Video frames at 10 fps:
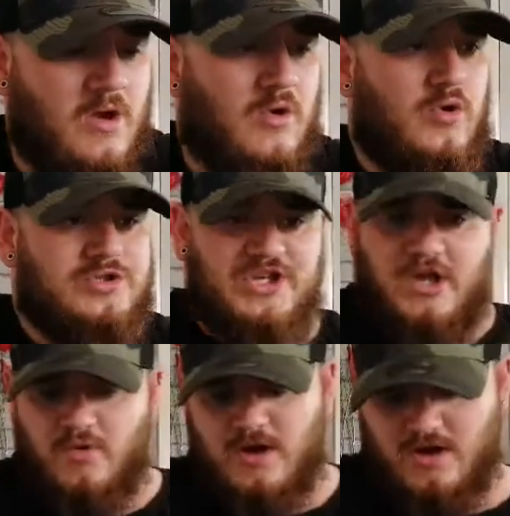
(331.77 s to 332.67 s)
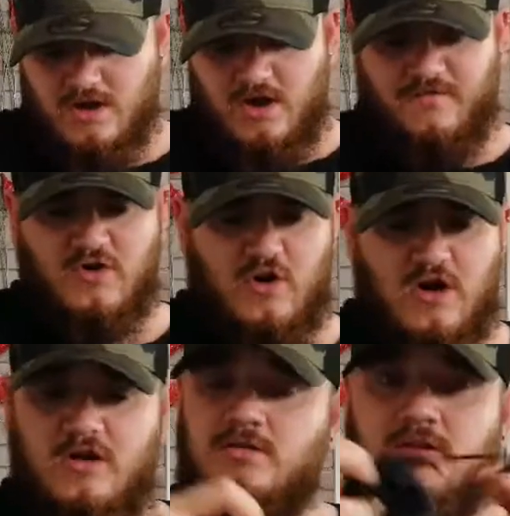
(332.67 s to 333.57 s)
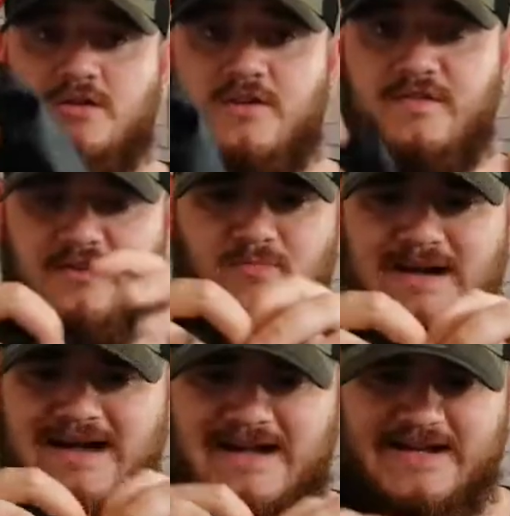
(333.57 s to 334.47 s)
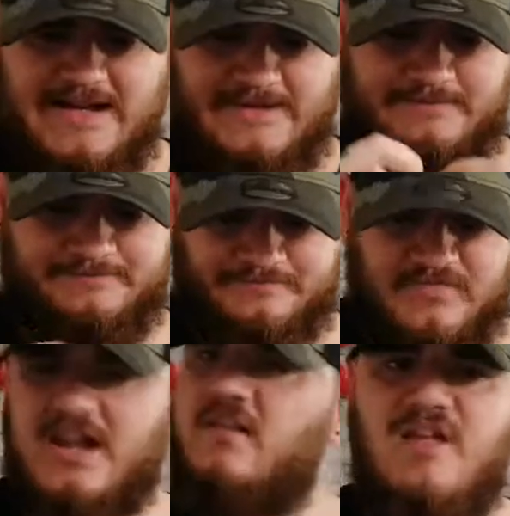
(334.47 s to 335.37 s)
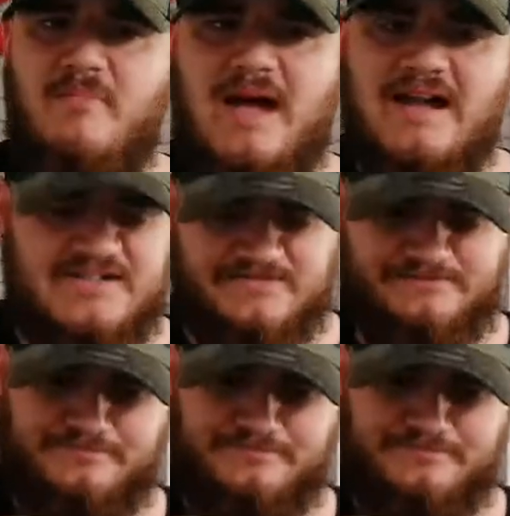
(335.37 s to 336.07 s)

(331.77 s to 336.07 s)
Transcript: Also, I've got another little bag. They love their bags.